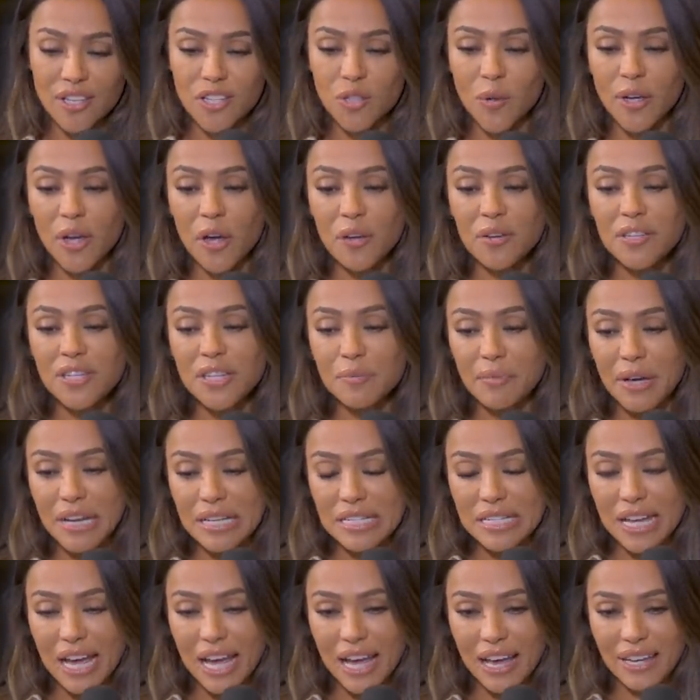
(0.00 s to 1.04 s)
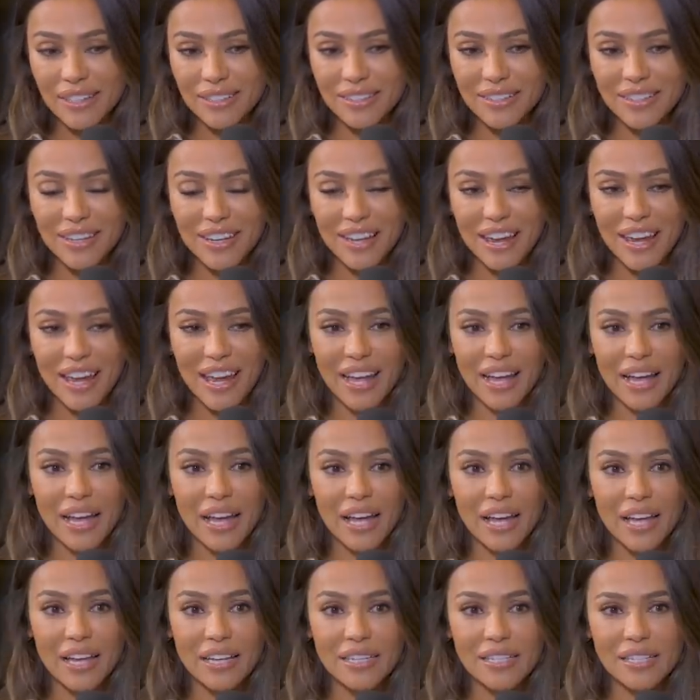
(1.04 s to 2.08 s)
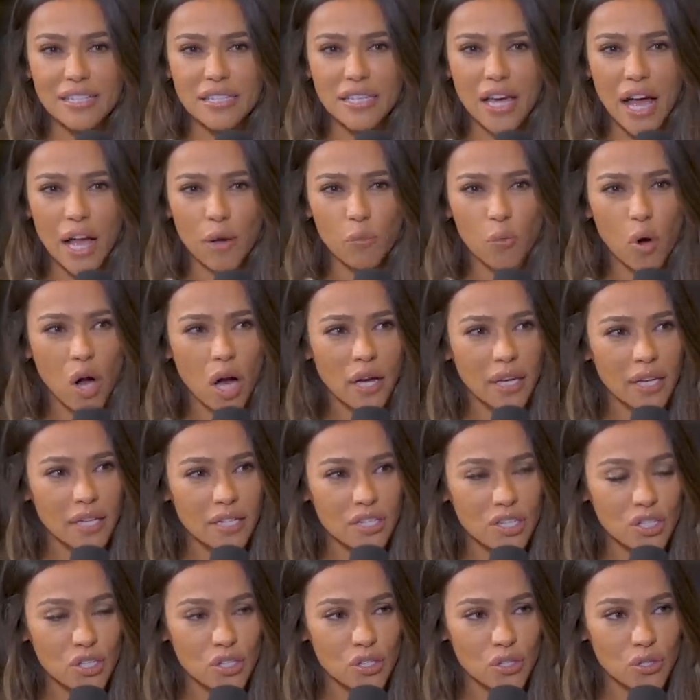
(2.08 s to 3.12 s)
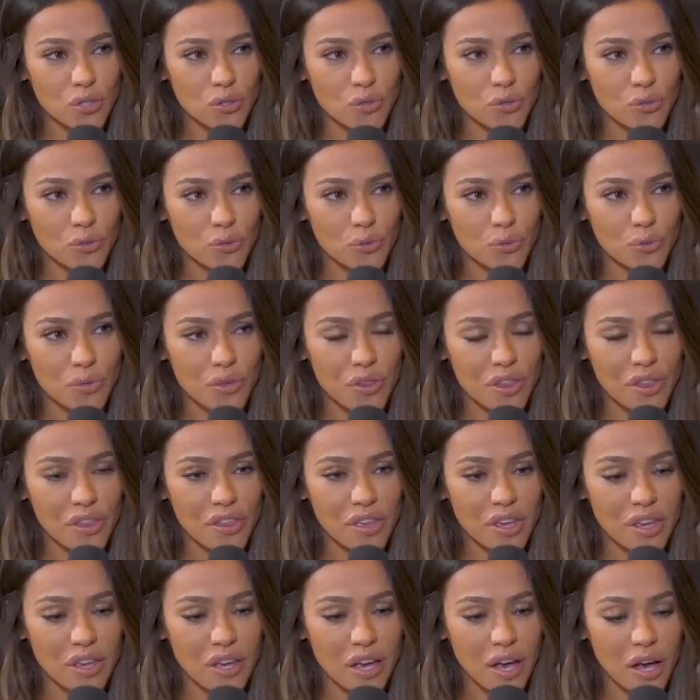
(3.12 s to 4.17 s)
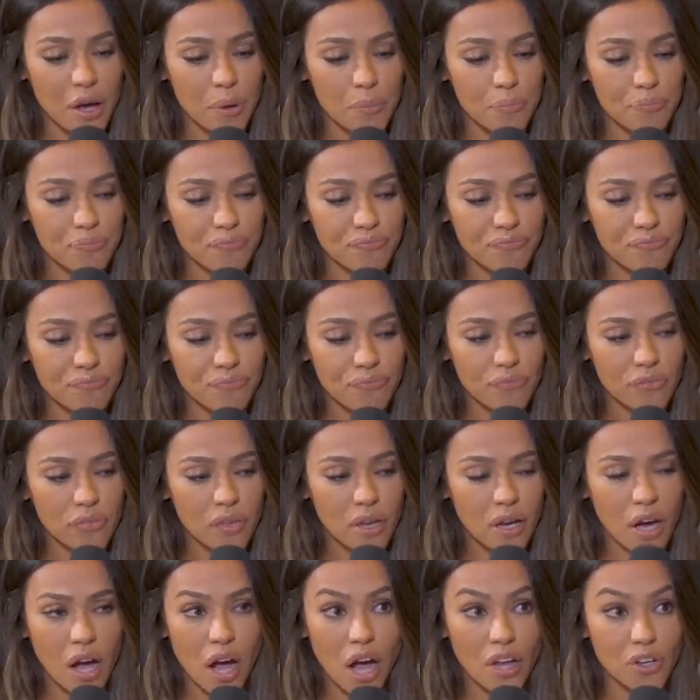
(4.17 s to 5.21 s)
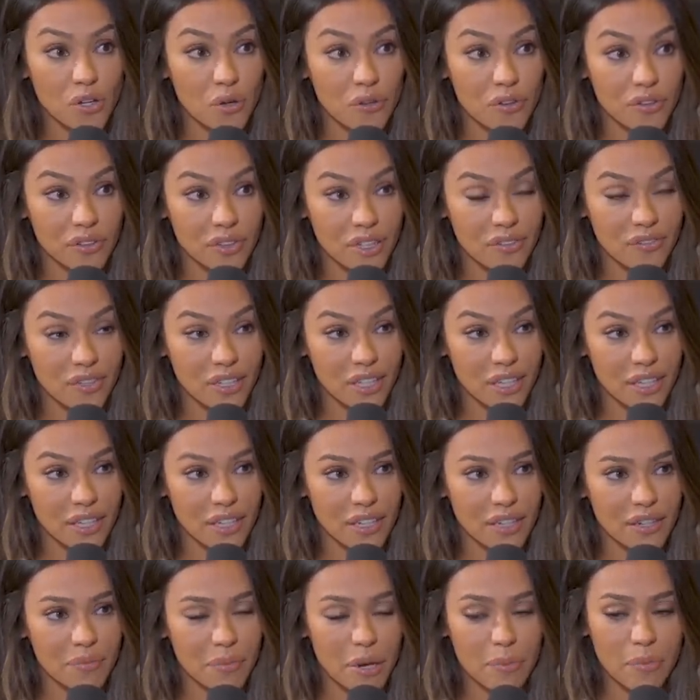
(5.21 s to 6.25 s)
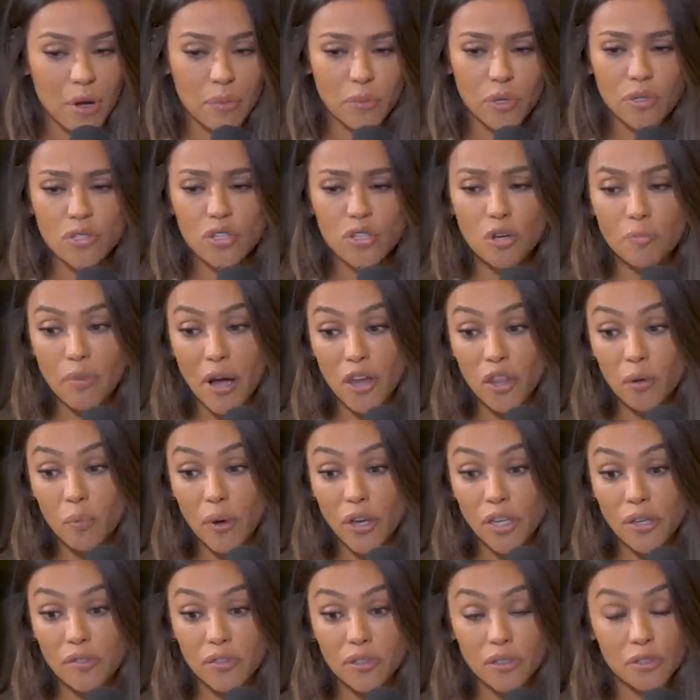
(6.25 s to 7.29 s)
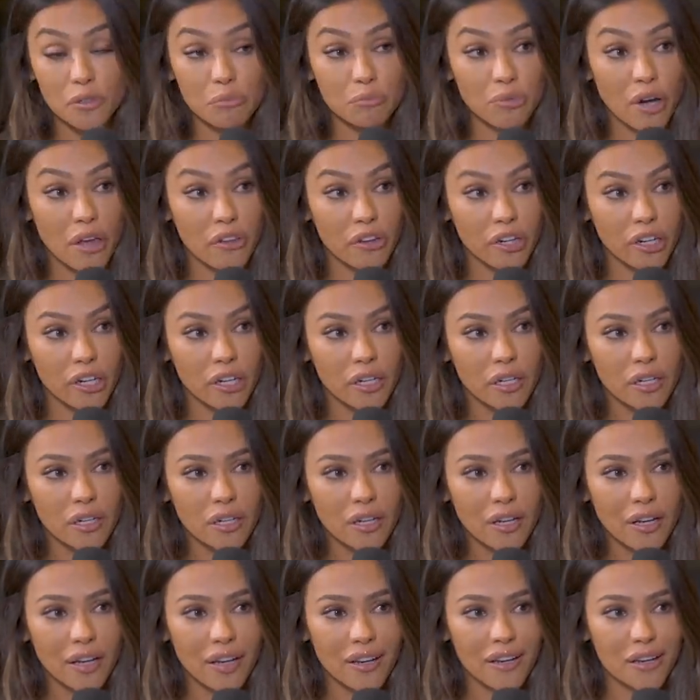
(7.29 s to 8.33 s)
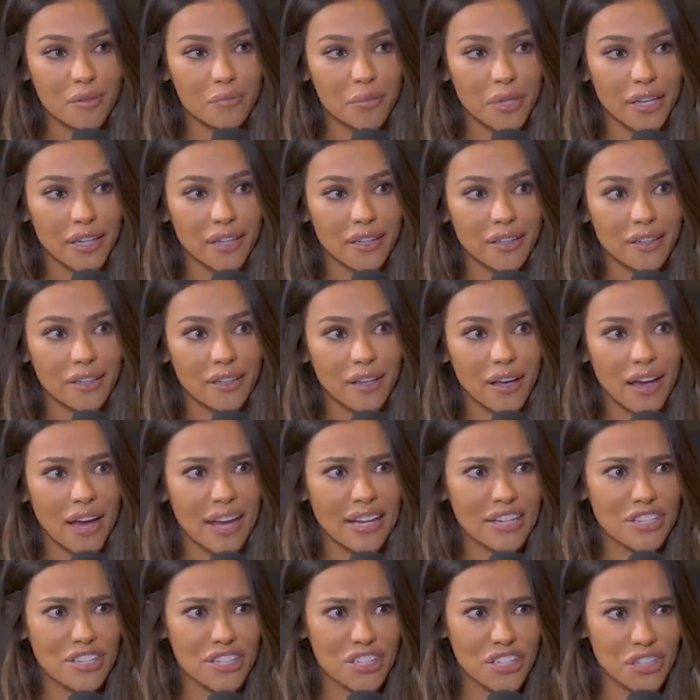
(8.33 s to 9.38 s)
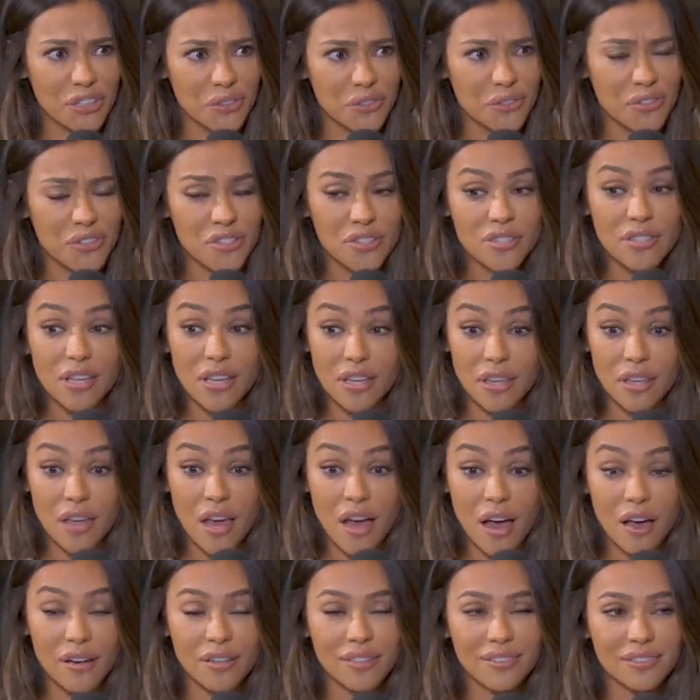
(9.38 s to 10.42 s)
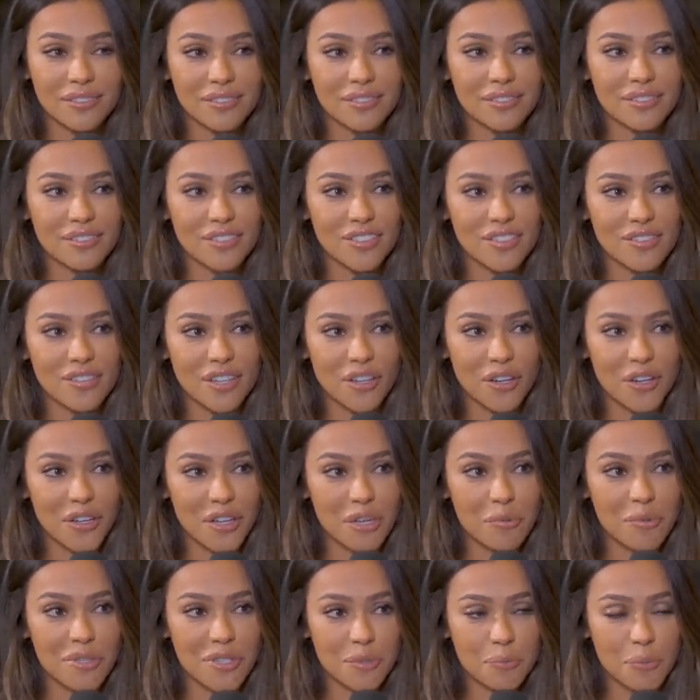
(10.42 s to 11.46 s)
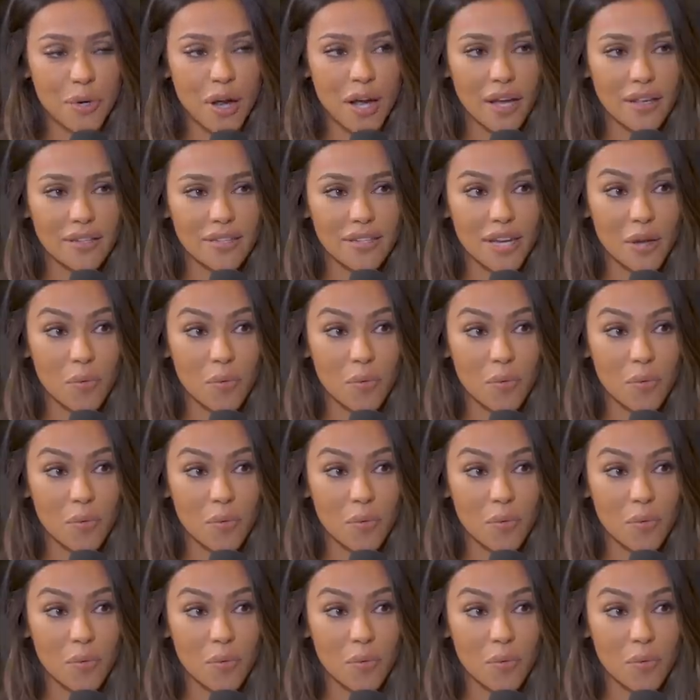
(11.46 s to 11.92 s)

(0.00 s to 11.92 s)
So I go to see my dad. And I walk into the um, condo they're living in. And my mom goes, oh, by the way, you have a little brother. And I'm like, I do? She's like, yeah. She's like, you're going to be surprised.